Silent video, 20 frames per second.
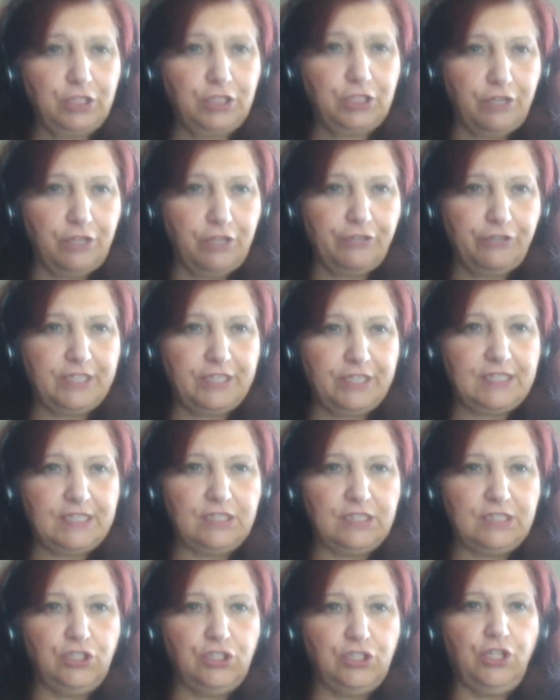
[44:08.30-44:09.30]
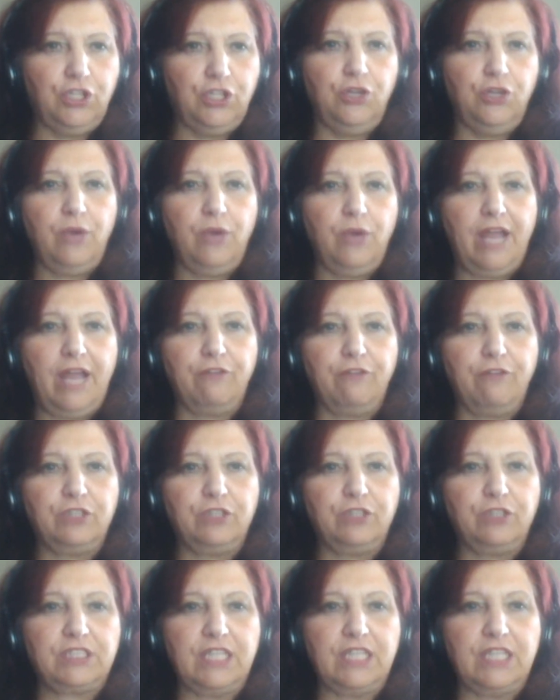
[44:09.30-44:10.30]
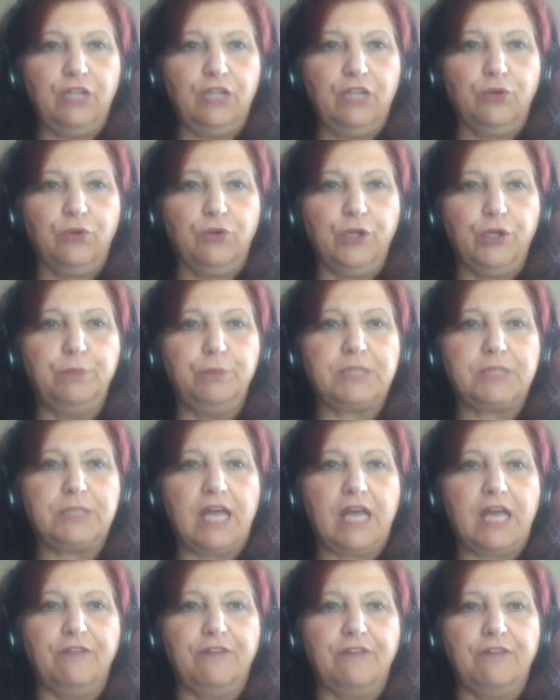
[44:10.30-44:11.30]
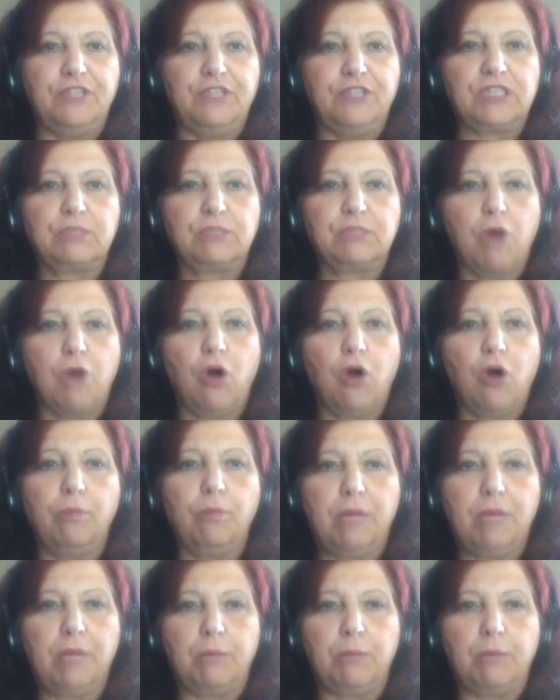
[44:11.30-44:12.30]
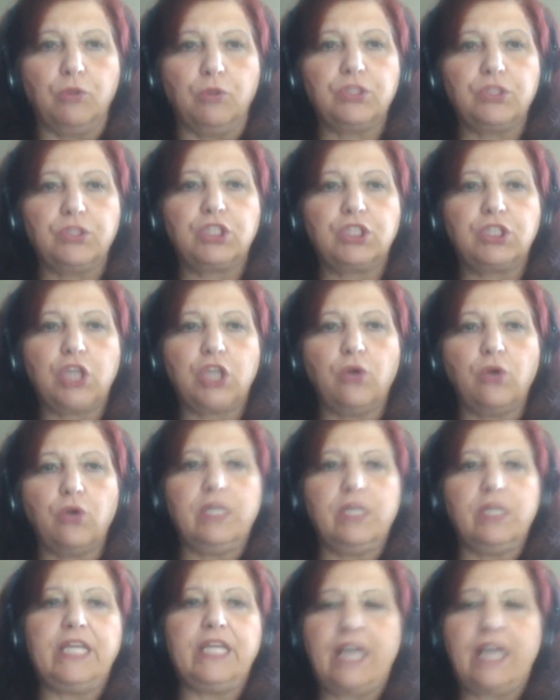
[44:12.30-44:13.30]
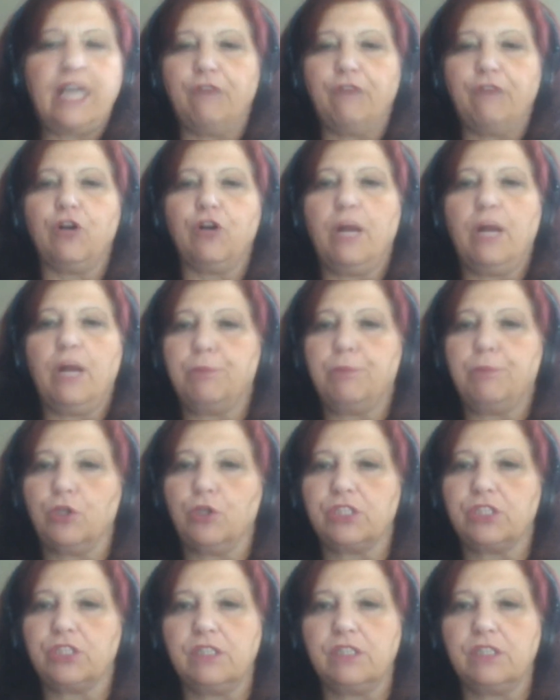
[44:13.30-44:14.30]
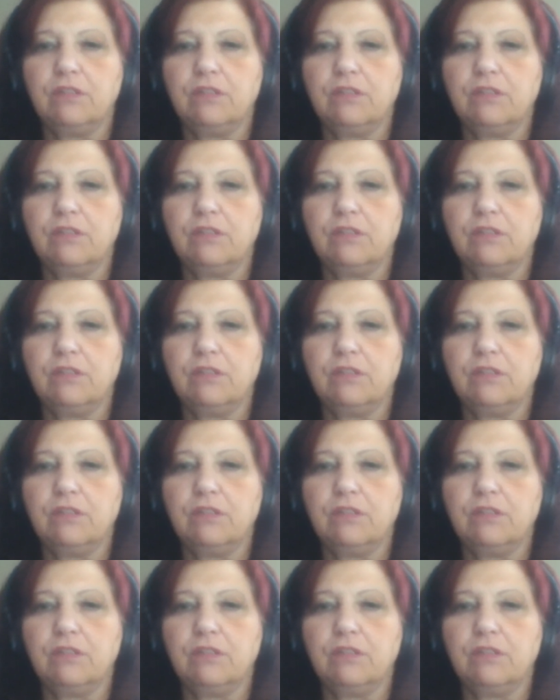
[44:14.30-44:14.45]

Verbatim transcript: over here. It says, "Do you ever see groups of the small bubbles totally cover a person?"